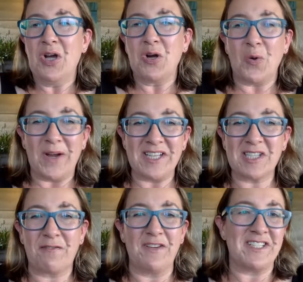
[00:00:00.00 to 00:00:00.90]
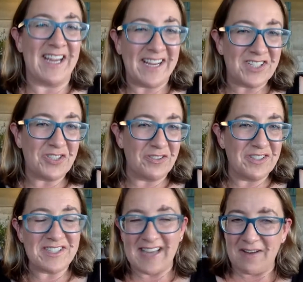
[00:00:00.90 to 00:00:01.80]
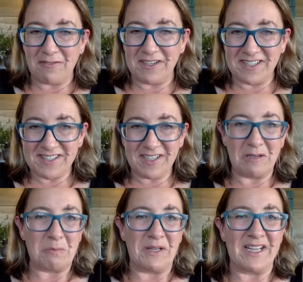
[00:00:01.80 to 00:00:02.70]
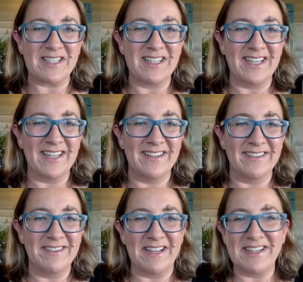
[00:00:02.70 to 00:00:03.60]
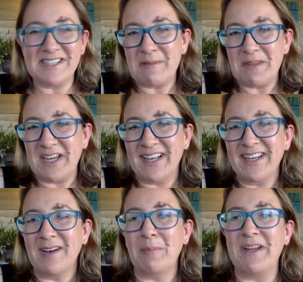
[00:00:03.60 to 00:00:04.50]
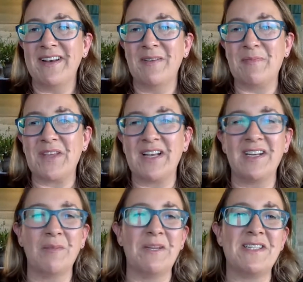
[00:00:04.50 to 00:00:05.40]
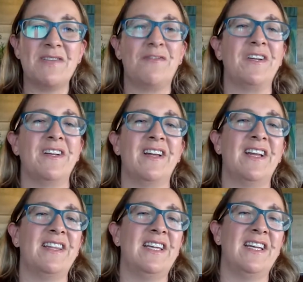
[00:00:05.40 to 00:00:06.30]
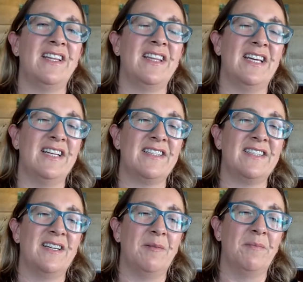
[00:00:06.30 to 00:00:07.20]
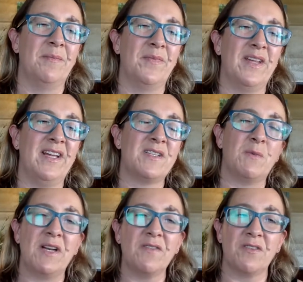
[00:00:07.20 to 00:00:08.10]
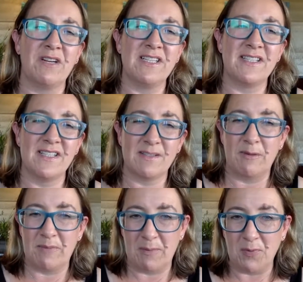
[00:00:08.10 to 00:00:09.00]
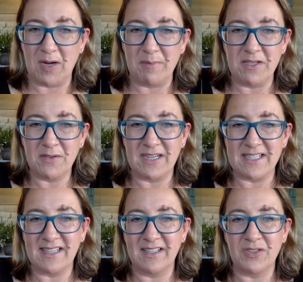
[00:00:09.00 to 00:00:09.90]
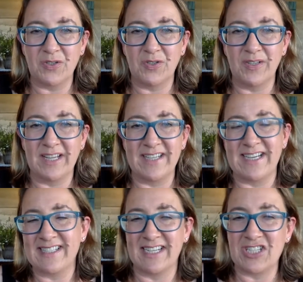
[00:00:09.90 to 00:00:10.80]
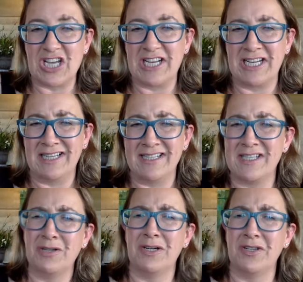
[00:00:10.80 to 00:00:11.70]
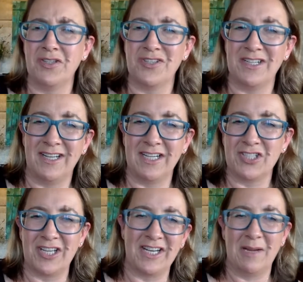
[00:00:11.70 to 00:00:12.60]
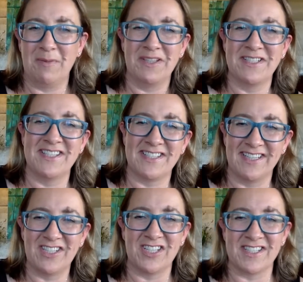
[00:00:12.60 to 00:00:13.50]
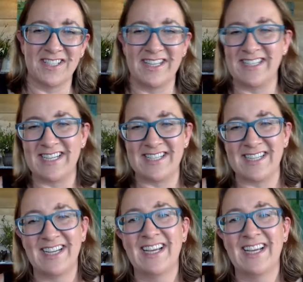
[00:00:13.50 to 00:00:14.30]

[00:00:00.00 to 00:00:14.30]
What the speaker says: quest for texture and savouriness and complexity and something a little bit different. And I think that it's one of the reasons when people come into our cellar door and they taste our Chardonnay and they say, "Oh, I don't usually like Chardonnay, but this is delicious," or they taste